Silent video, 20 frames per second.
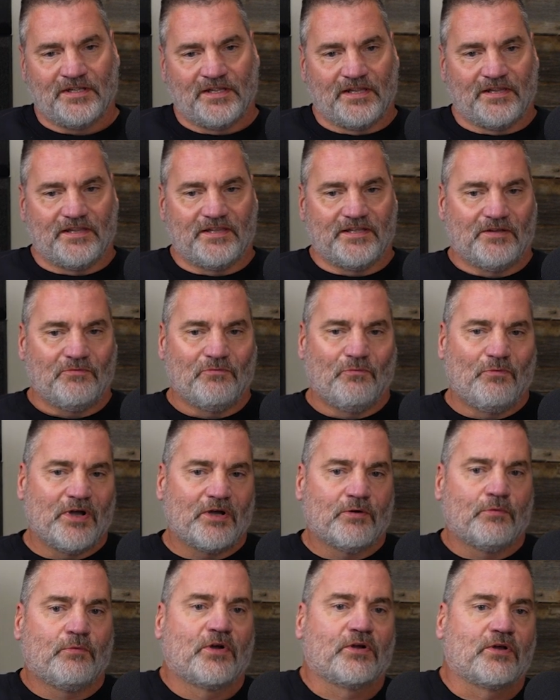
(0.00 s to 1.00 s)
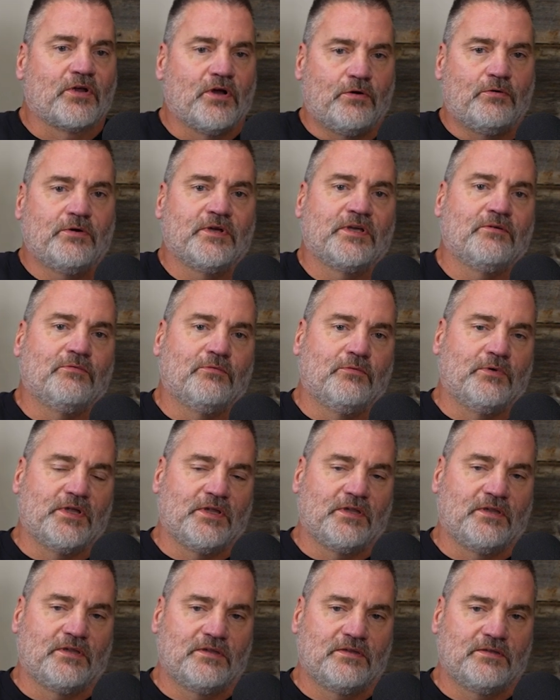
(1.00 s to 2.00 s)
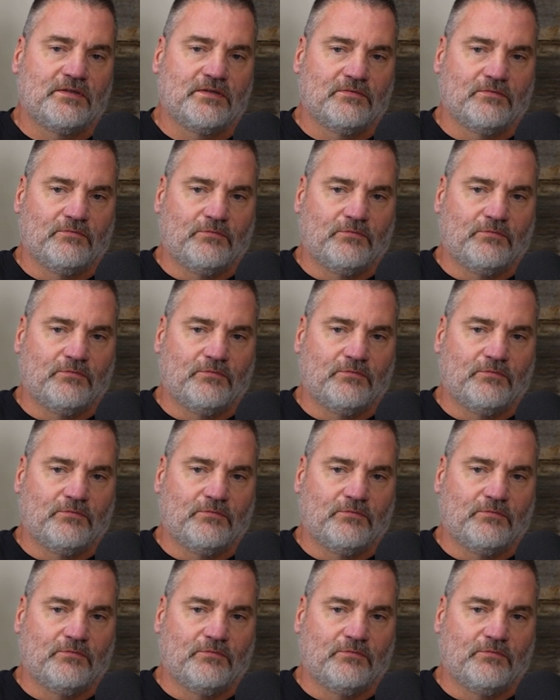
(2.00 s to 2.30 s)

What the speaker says: then where we're going with